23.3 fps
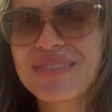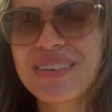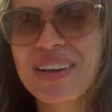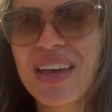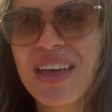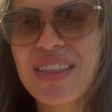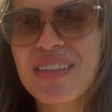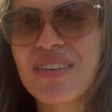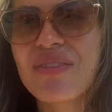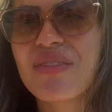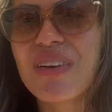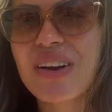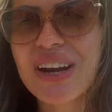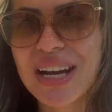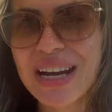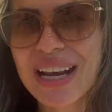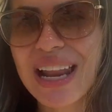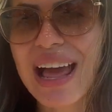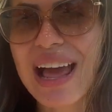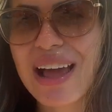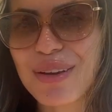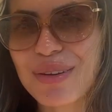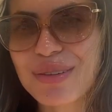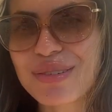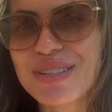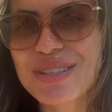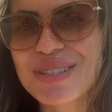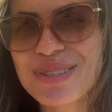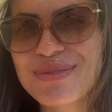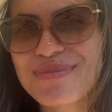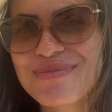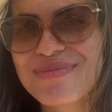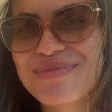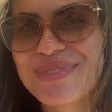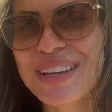They're very loud,
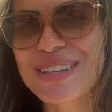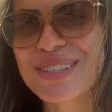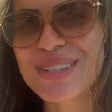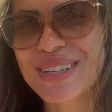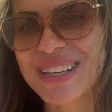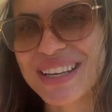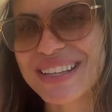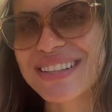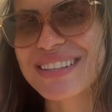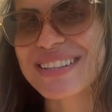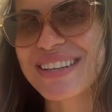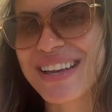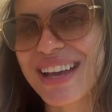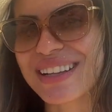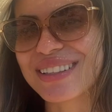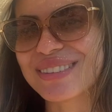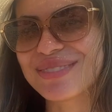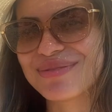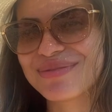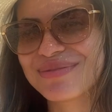as you can tell.